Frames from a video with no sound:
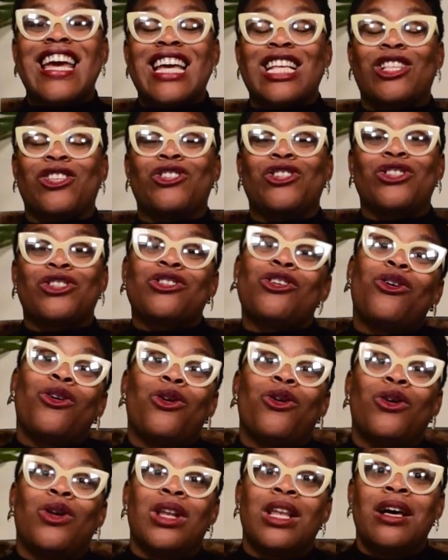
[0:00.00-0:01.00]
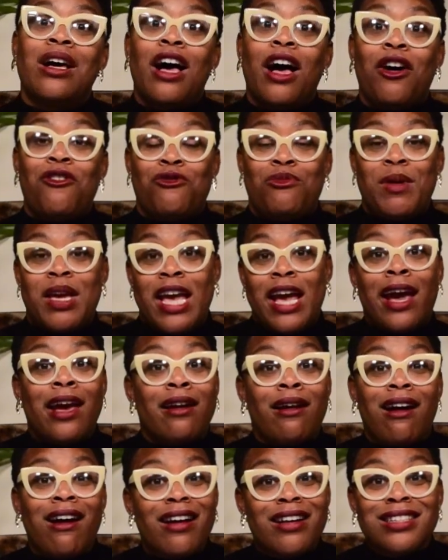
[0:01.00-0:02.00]
and soul of being
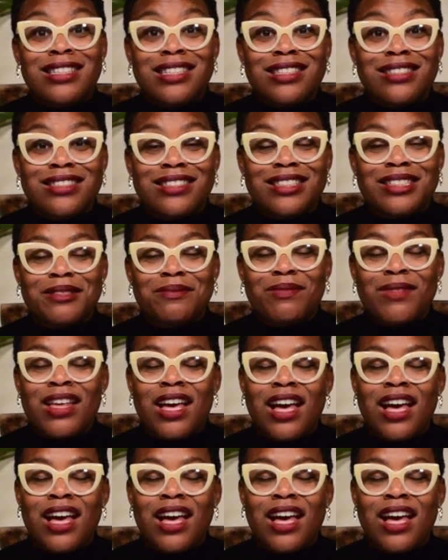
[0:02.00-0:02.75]
an artist.